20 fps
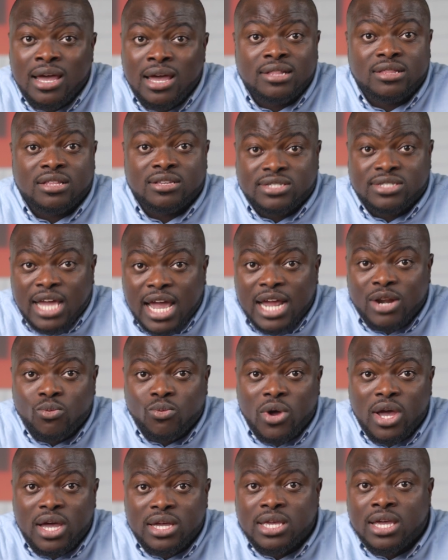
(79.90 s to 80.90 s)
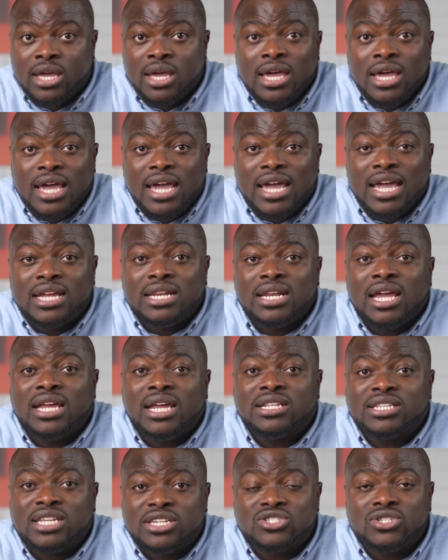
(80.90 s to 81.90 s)
design work, in
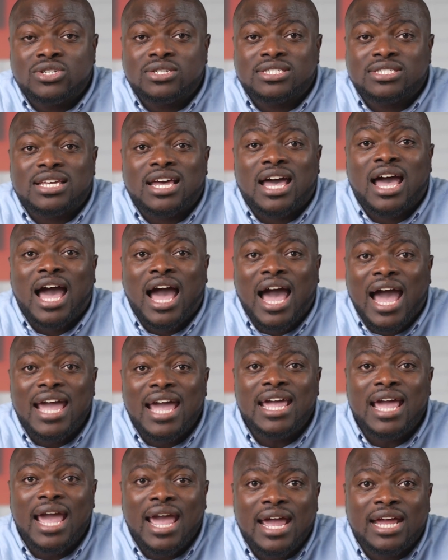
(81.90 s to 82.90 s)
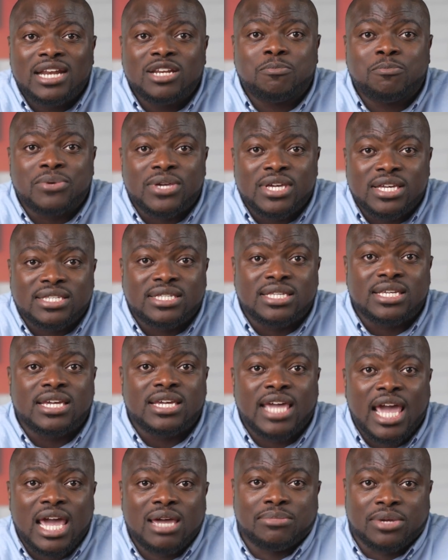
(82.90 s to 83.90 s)
addition to high-end PC
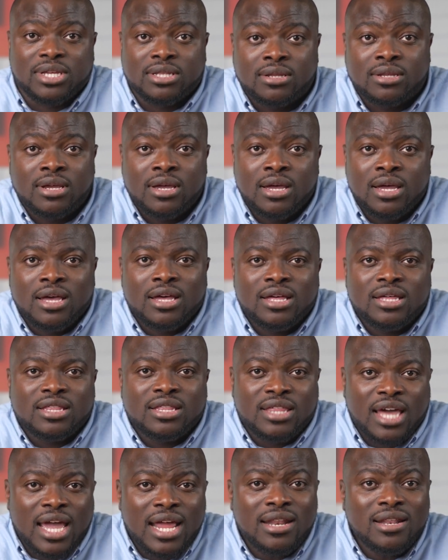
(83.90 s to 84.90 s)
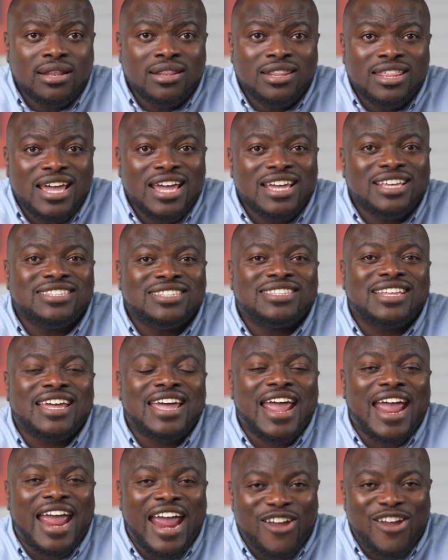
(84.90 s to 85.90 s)
gaming. Then there's the
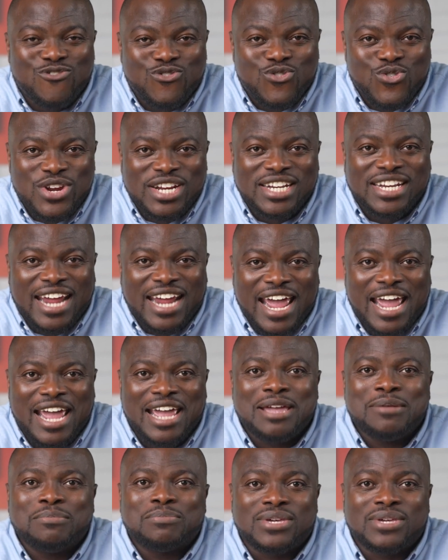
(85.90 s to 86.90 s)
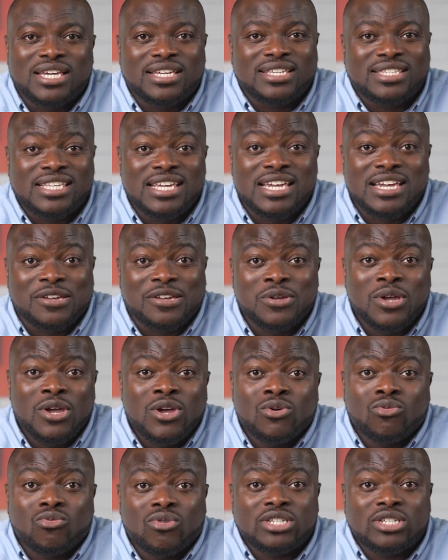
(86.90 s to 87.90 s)
everyday PC,
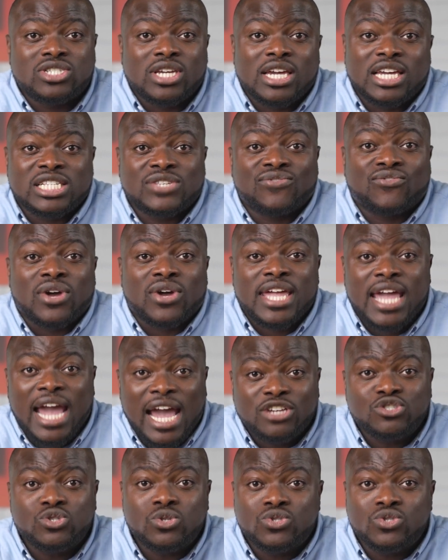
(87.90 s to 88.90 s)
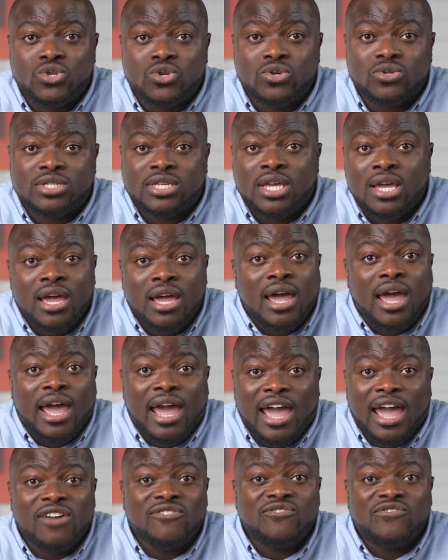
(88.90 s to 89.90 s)
which is for casual use
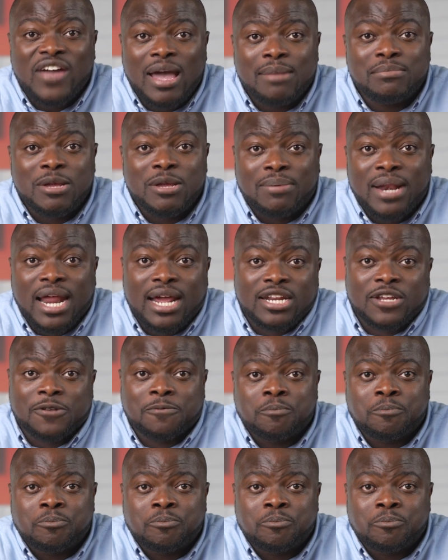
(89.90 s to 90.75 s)
and family planning.